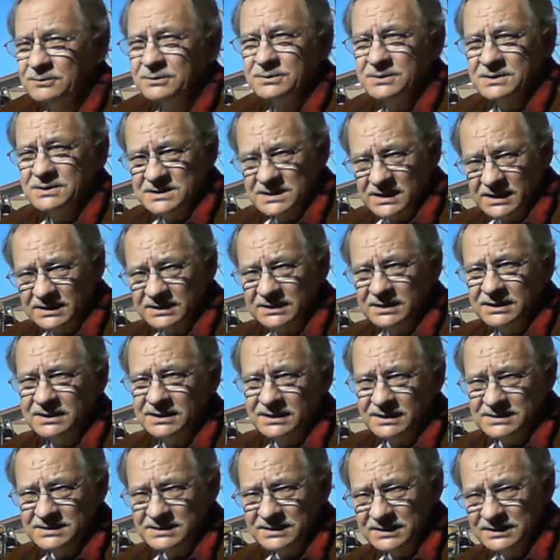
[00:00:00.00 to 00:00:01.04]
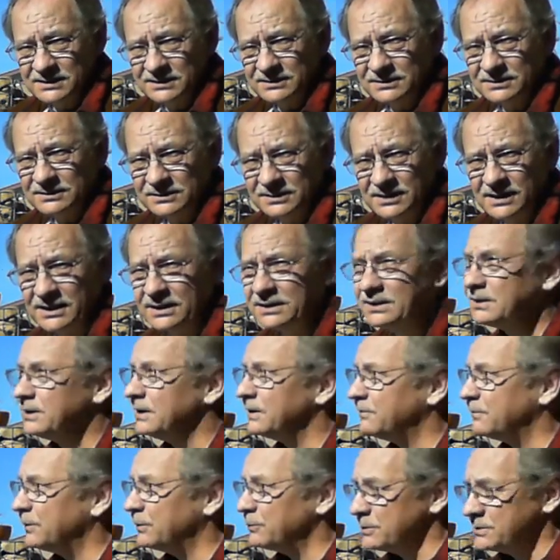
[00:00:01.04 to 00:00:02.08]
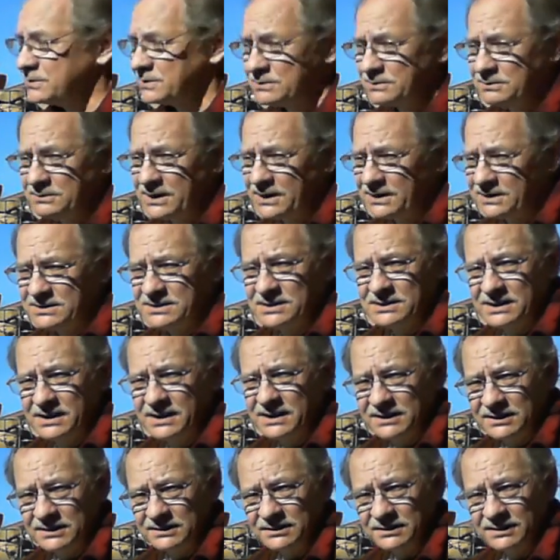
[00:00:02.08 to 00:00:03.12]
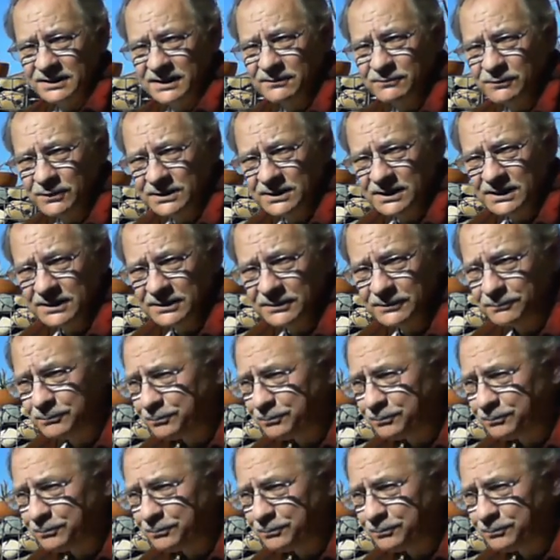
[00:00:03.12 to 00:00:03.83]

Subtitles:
sun kicks in, like if it was like today, every day,